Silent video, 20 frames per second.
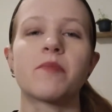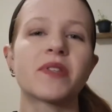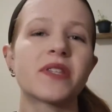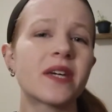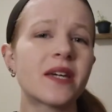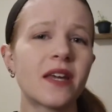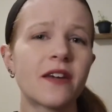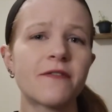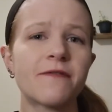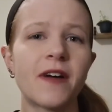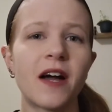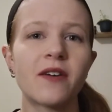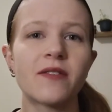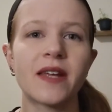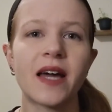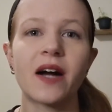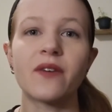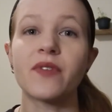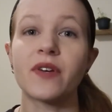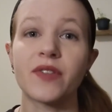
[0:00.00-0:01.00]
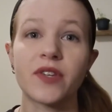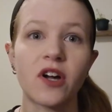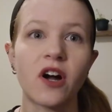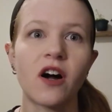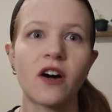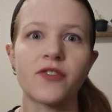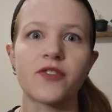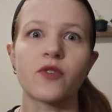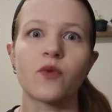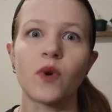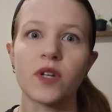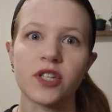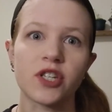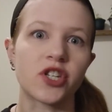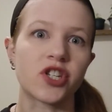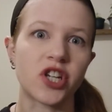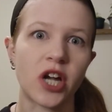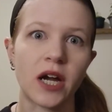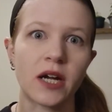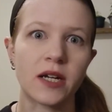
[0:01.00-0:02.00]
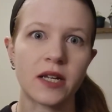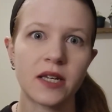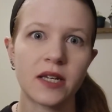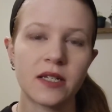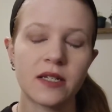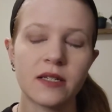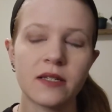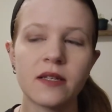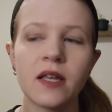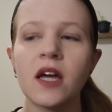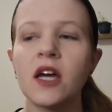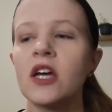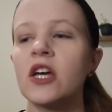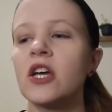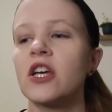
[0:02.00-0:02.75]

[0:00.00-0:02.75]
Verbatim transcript: but then I found out that the author wasn't Chinese,